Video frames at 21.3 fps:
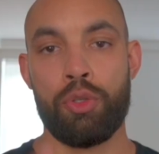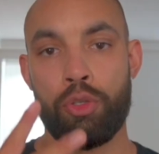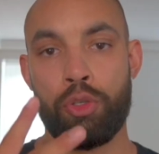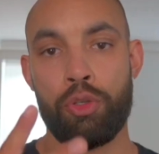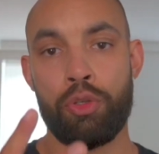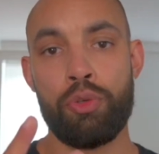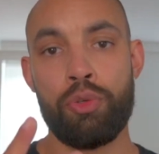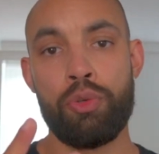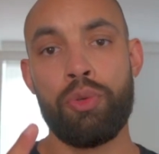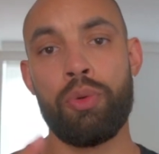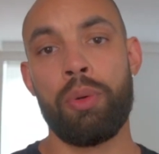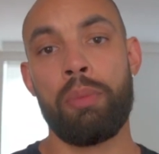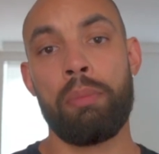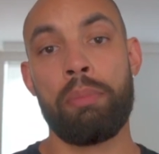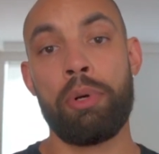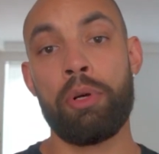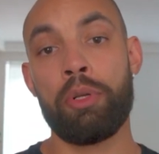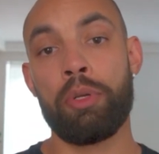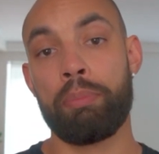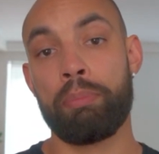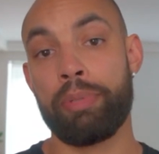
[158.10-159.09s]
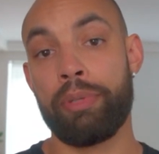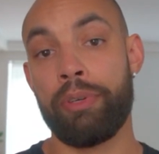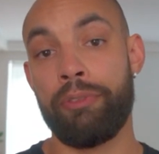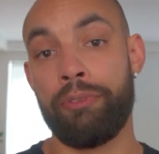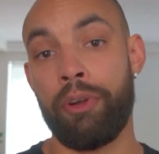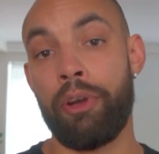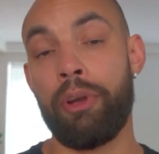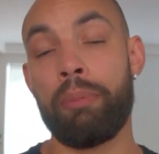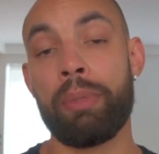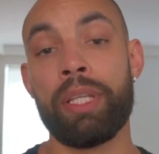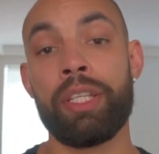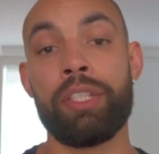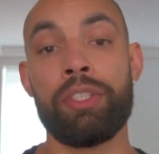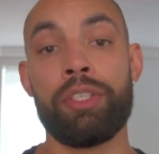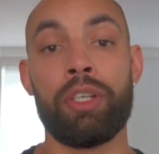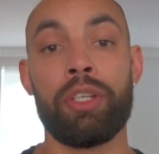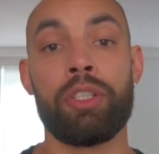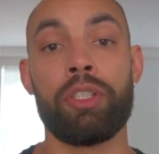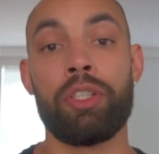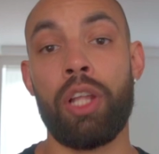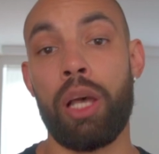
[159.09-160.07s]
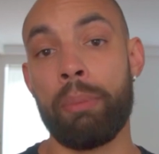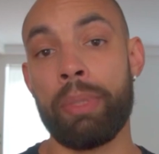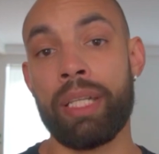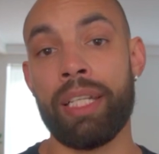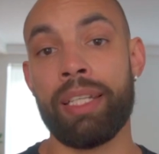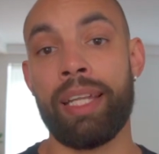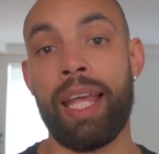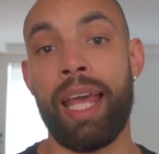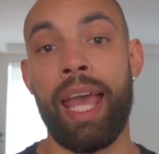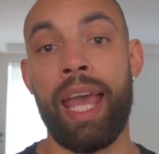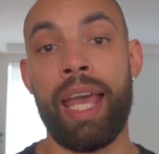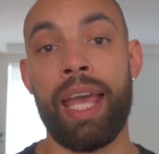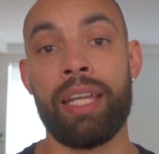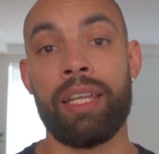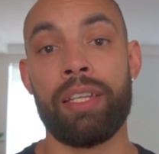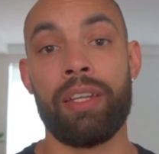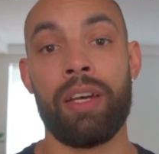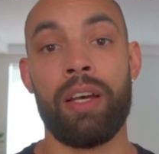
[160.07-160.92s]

2. Put preferably your dominant hand